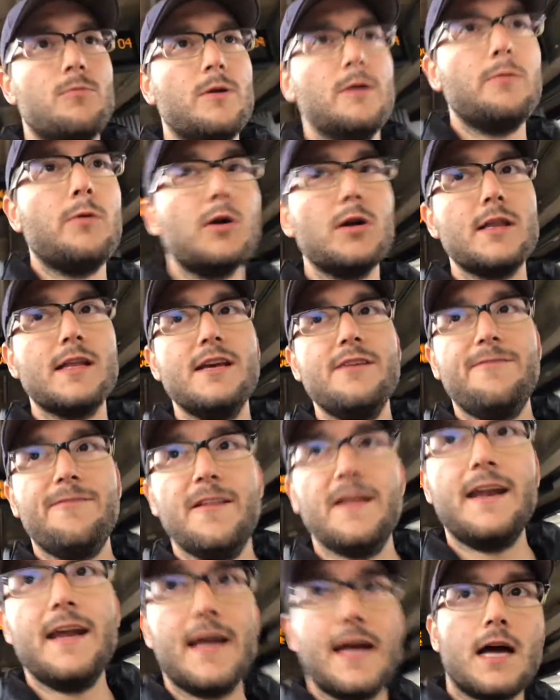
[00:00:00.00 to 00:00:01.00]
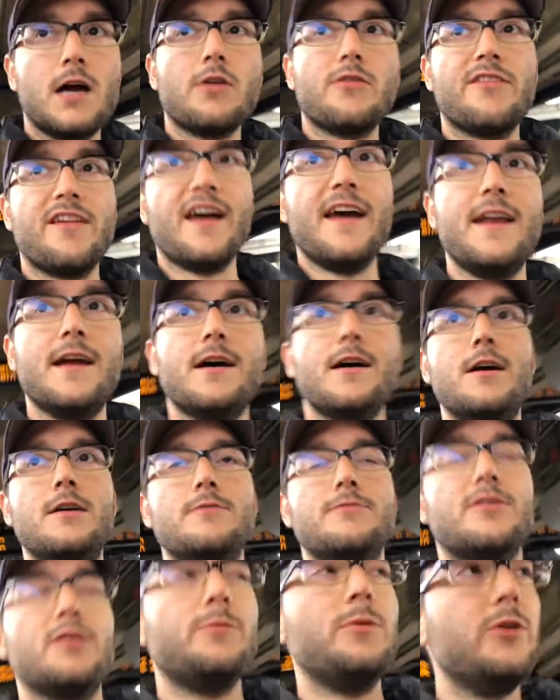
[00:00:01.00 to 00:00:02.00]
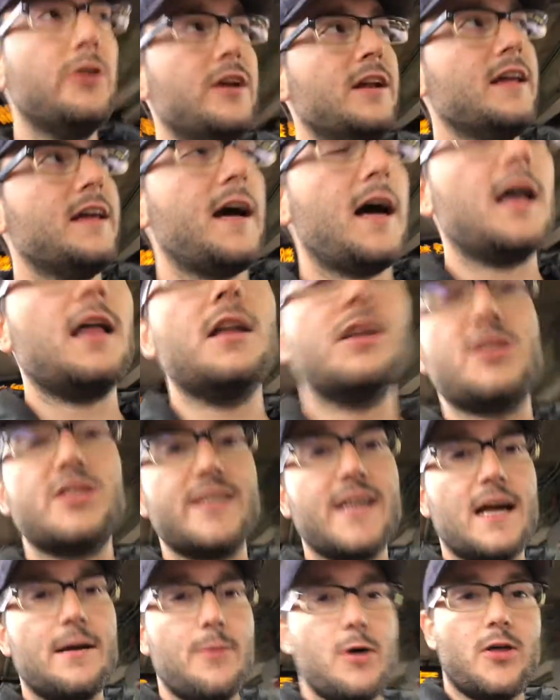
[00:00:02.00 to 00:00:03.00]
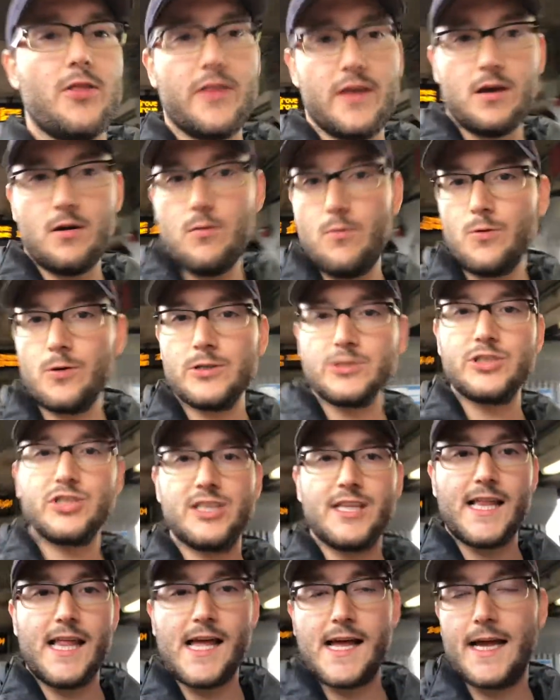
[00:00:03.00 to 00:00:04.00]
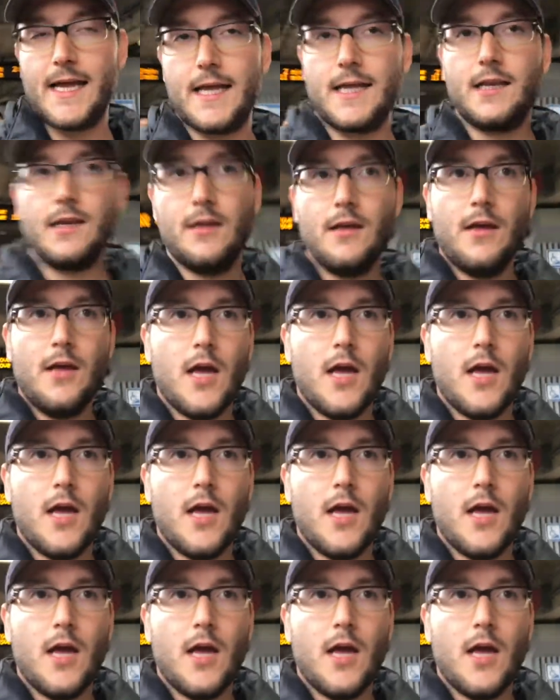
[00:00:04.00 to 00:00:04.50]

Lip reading: we were leafleting outside of Community College Stop on the Orange Line